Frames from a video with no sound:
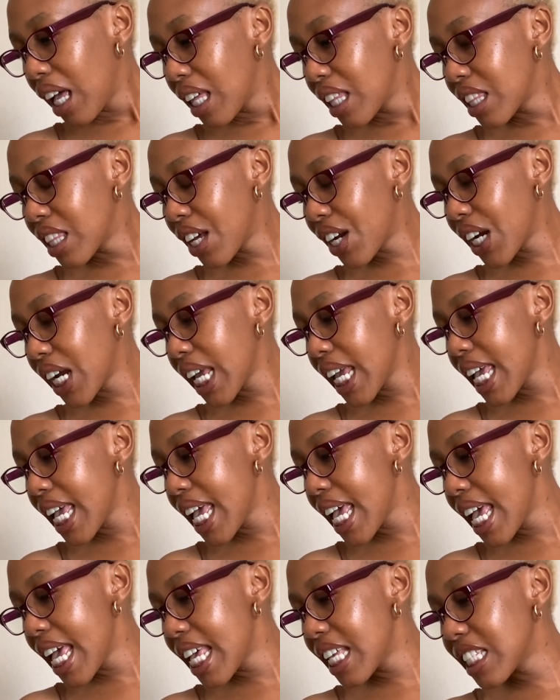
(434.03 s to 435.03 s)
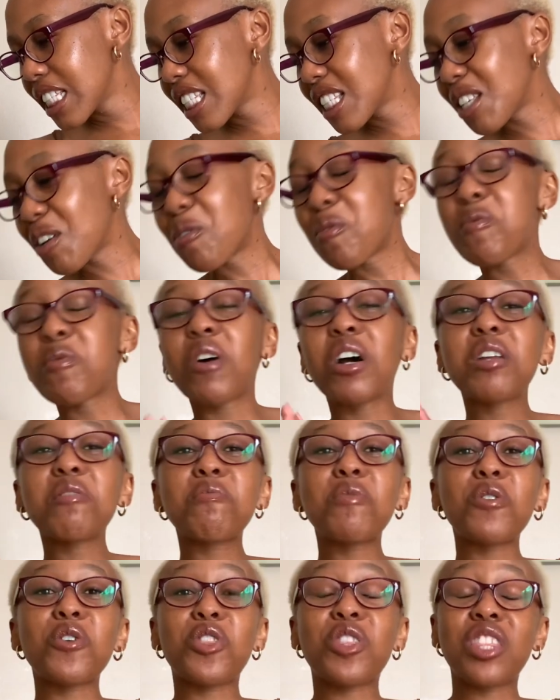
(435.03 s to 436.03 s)
There is one
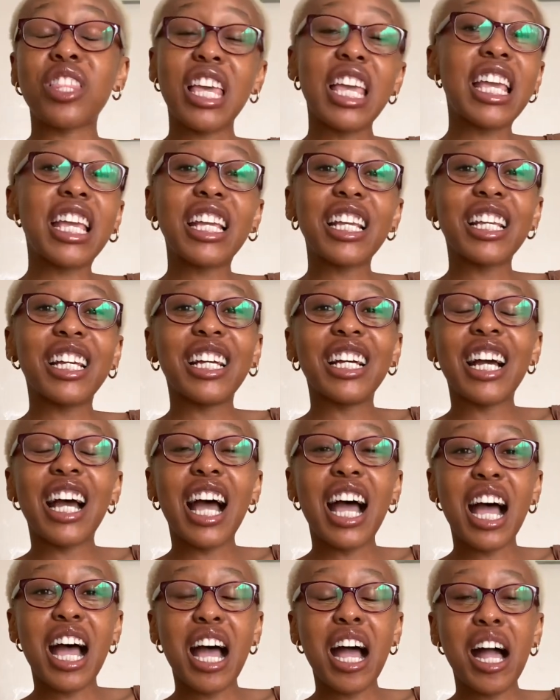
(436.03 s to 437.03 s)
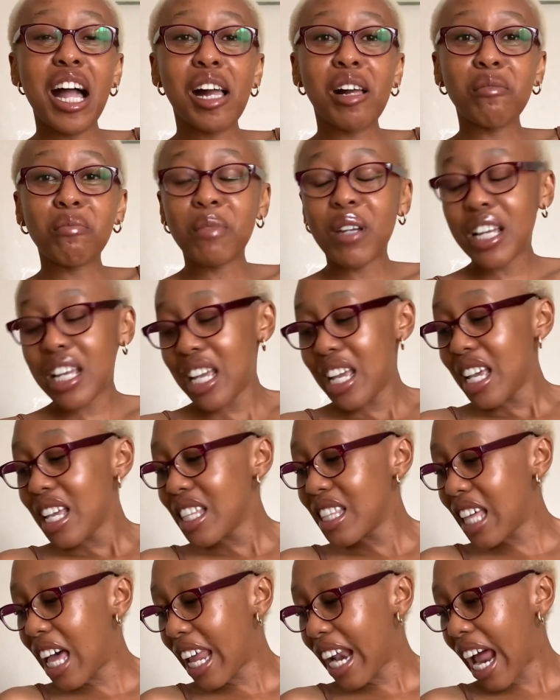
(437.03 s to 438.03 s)
more thing
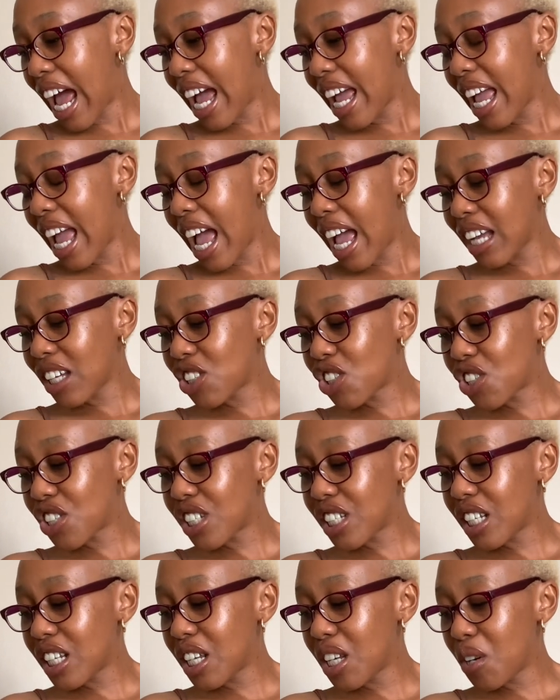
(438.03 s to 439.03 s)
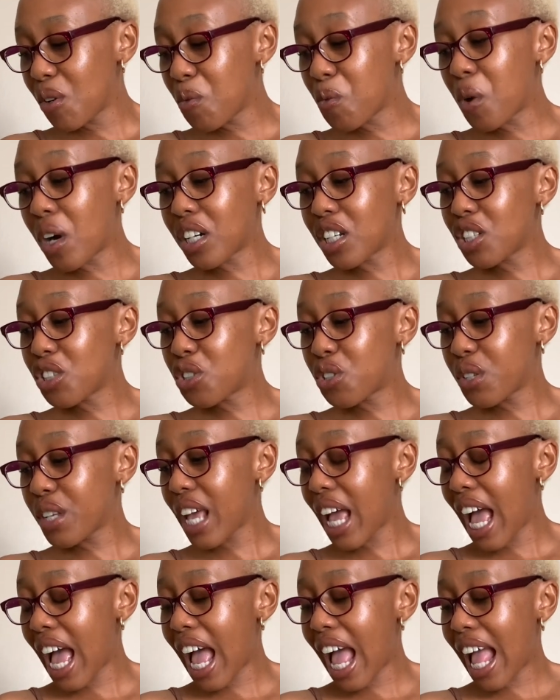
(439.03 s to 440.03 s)
that I actually wanted to
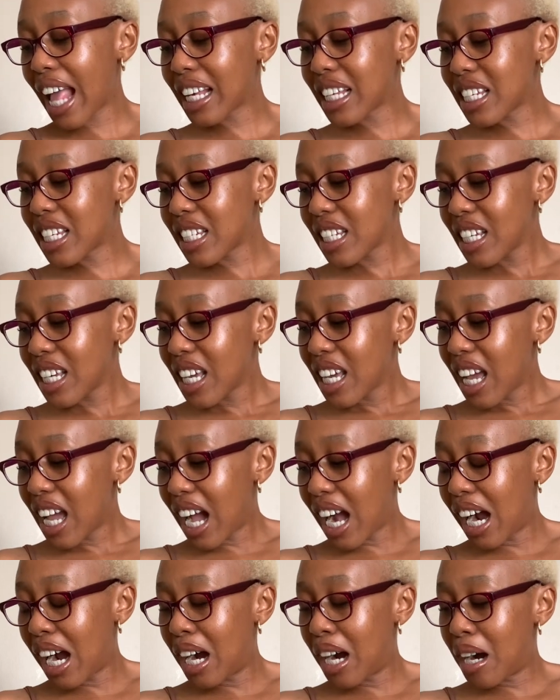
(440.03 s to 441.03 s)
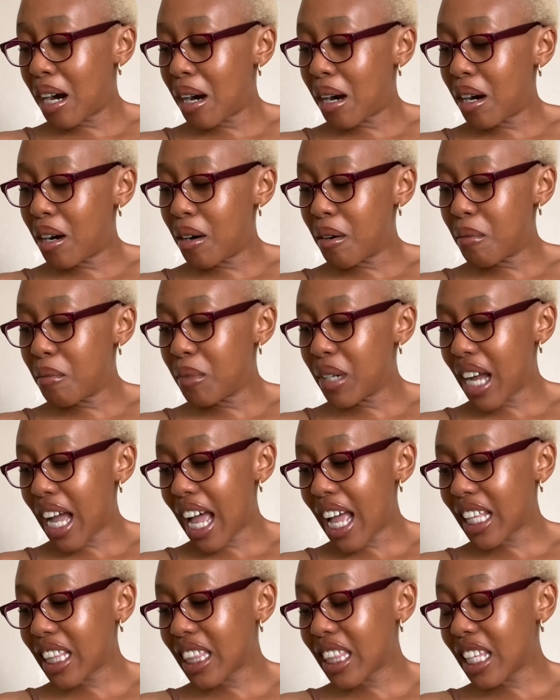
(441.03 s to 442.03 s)
add
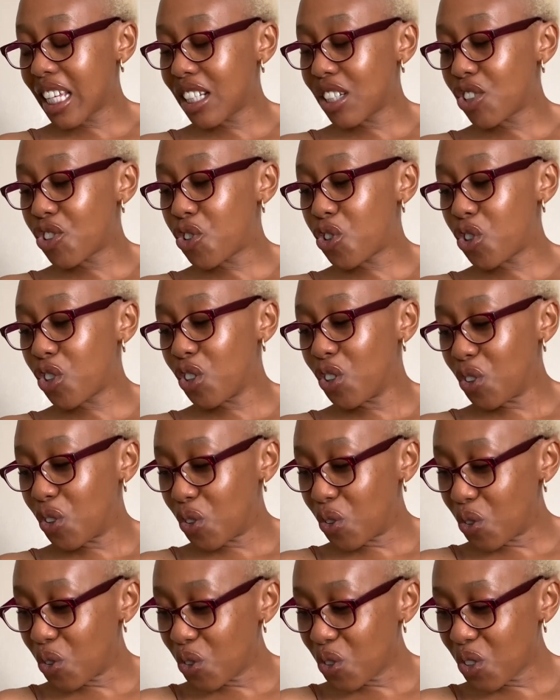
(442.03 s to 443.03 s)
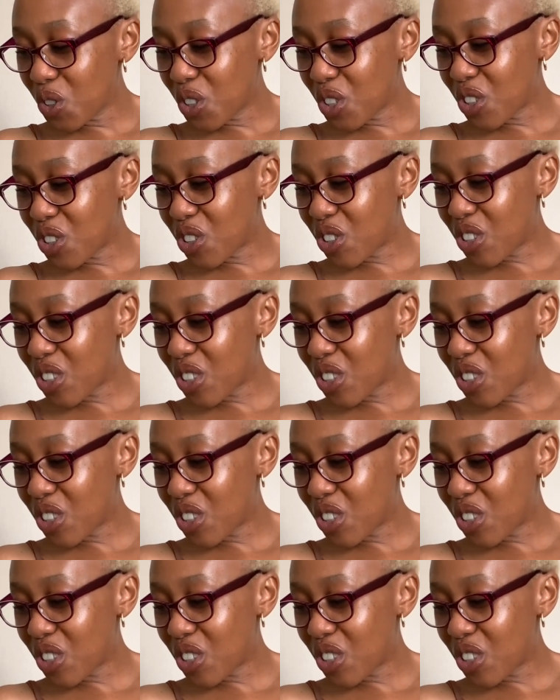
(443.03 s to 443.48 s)
at the do's.